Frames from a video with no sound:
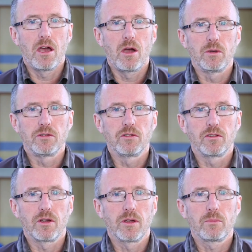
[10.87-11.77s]
uh, which
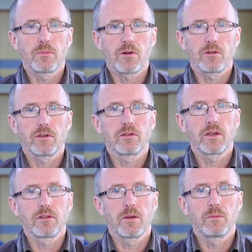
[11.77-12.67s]
is a project
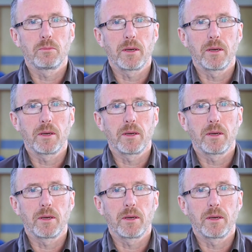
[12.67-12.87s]
set up